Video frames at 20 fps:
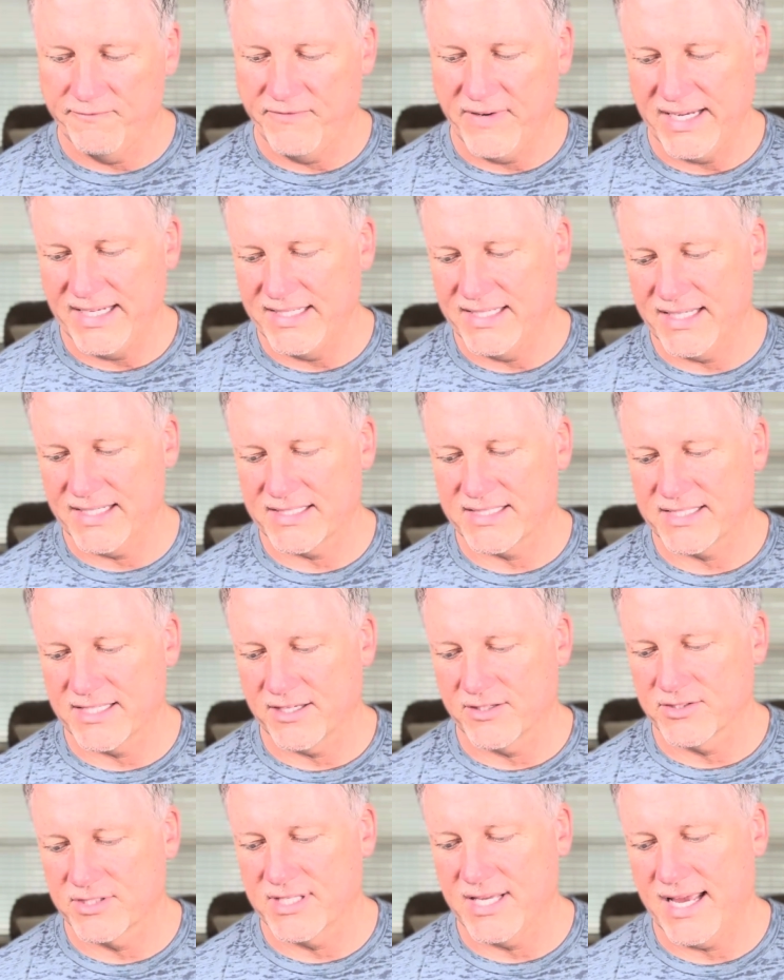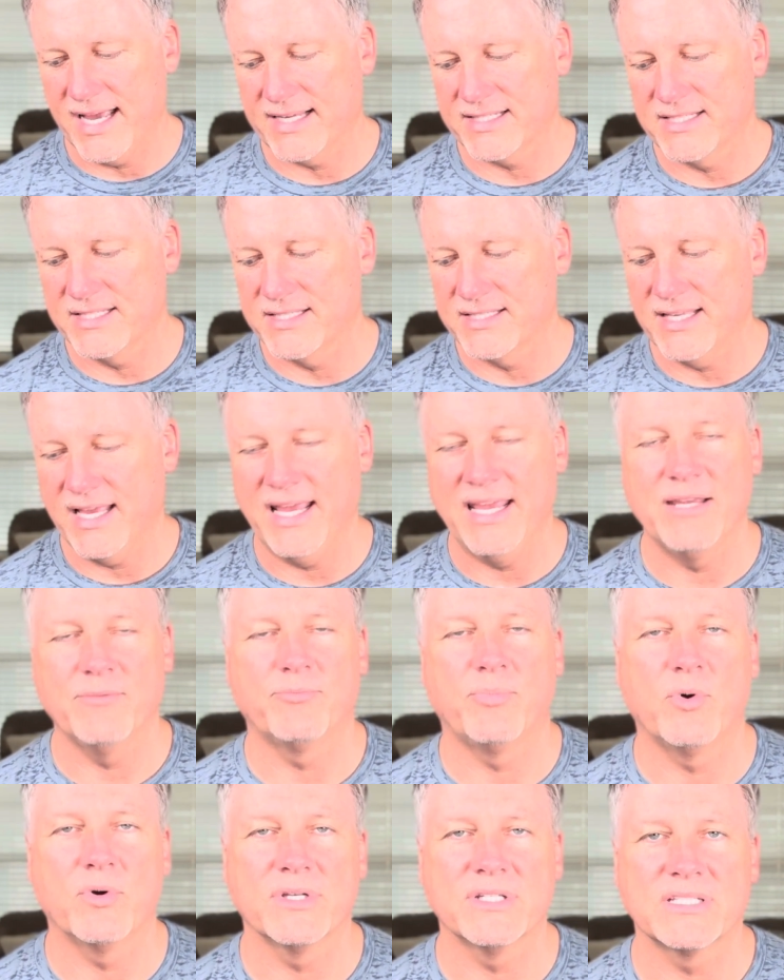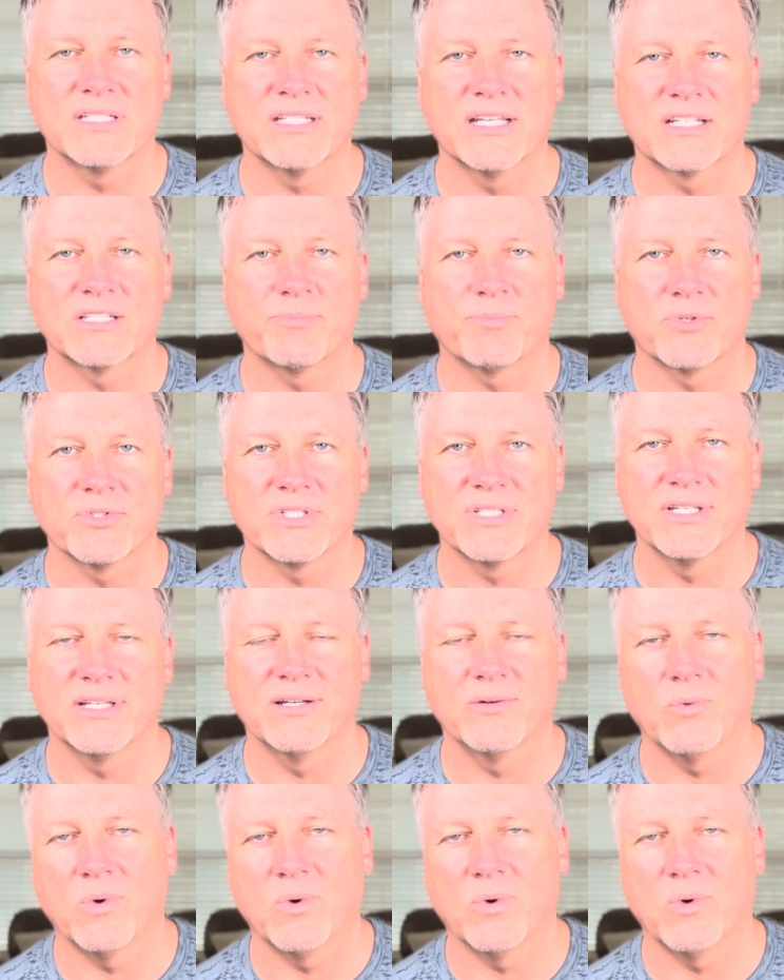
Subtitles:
Phoenix sales tax is 8.6%,